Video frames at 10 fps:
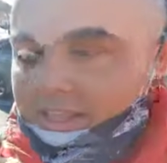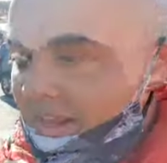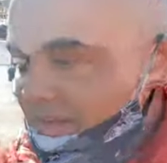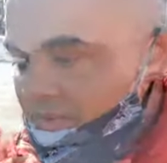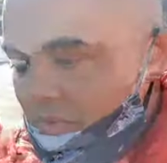
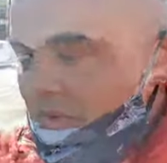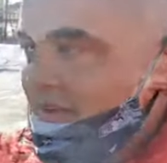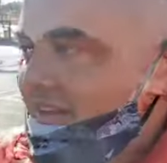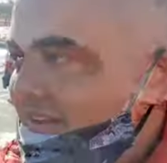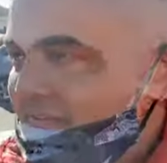Then this
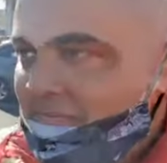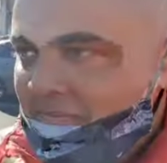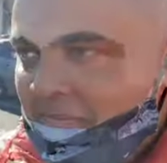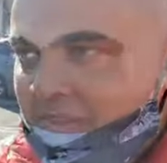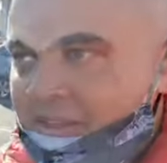morning.
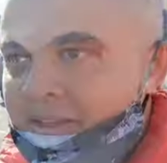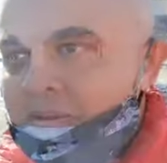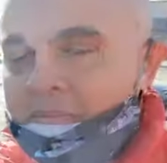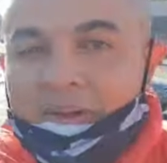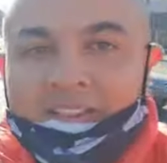
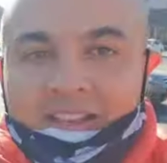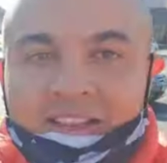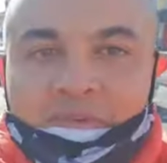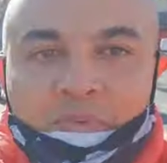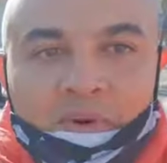
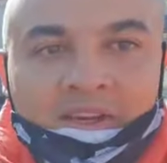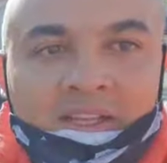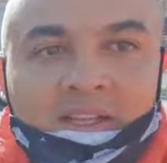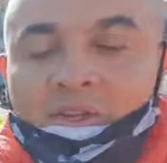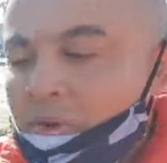But then this
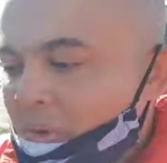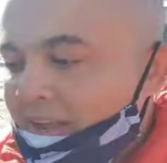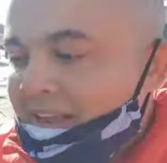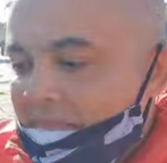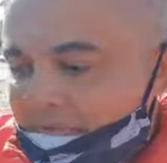morning
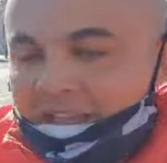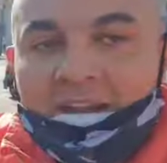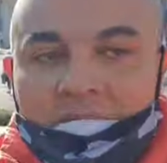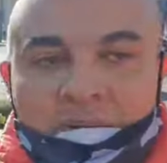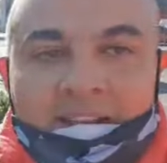you wake up
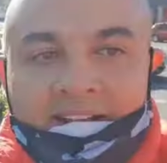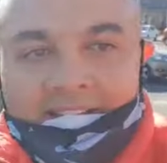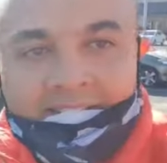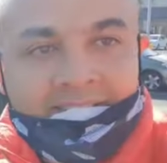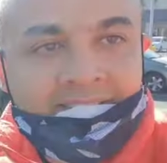duck big.